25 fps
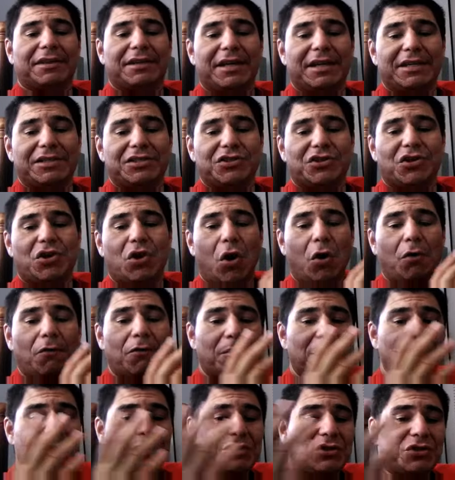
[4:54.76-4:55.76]
yes,
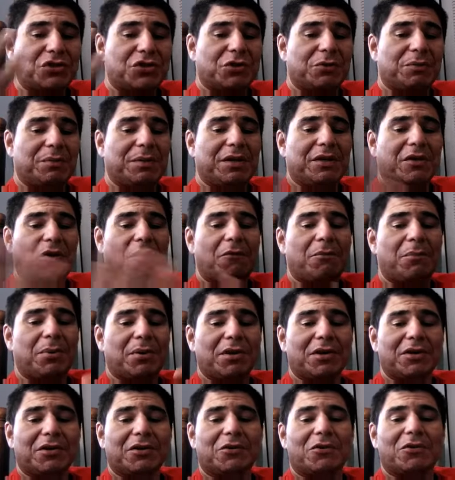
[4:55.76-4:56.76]
governments could be all
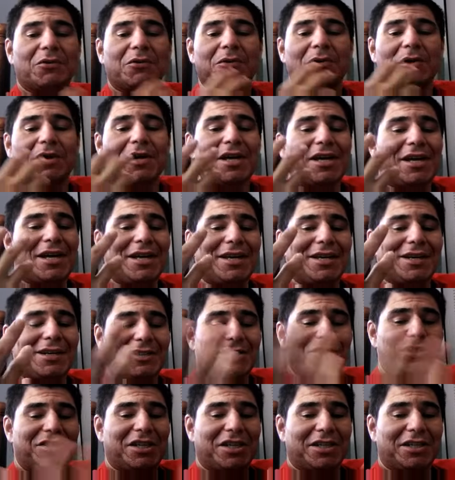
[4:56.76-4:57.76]
political
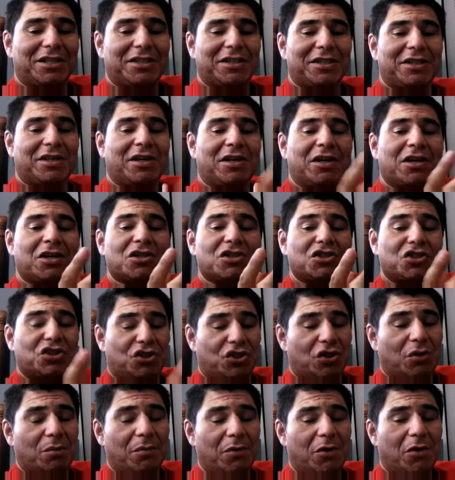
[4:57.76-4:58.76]
agenda.
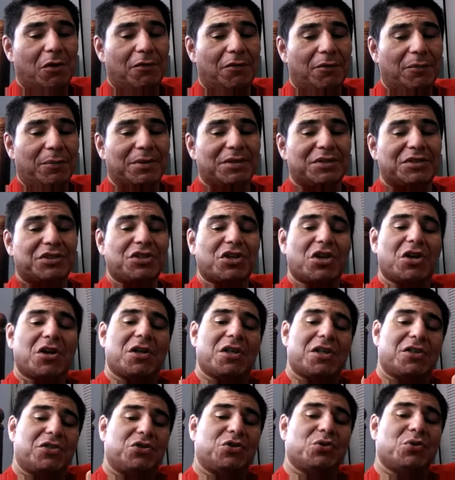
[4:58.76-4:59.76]
Some governments
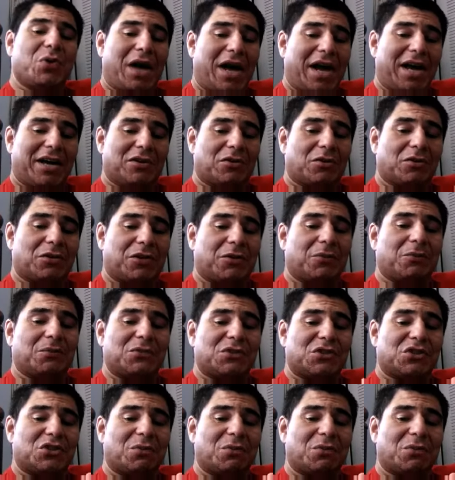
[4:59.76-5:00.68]
do handle them